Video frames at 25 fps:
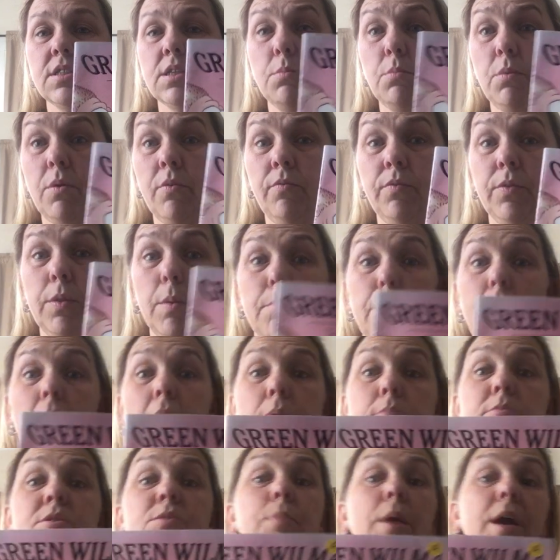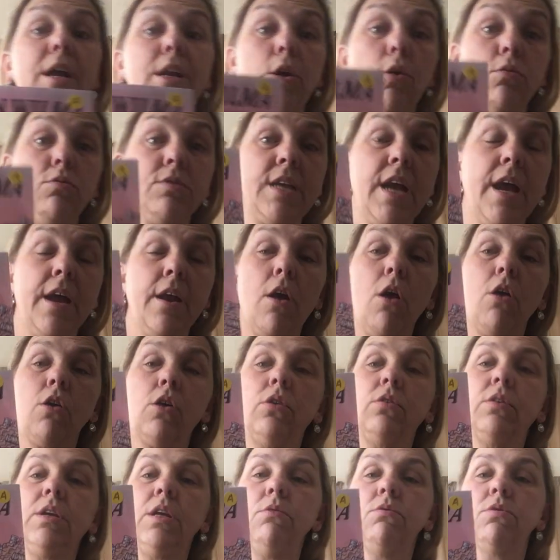some of the moms might know Ted
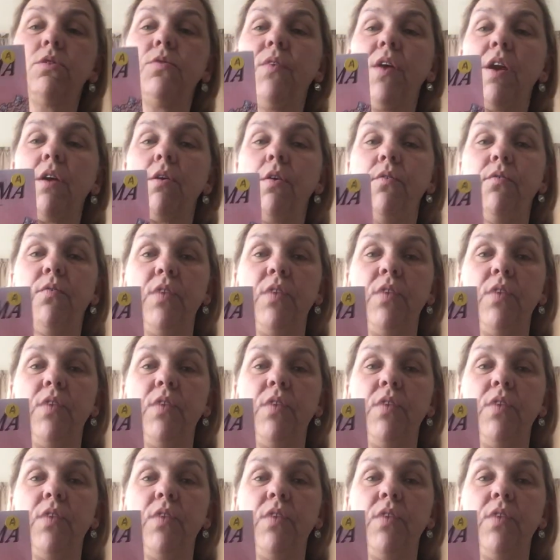Arnold. He was very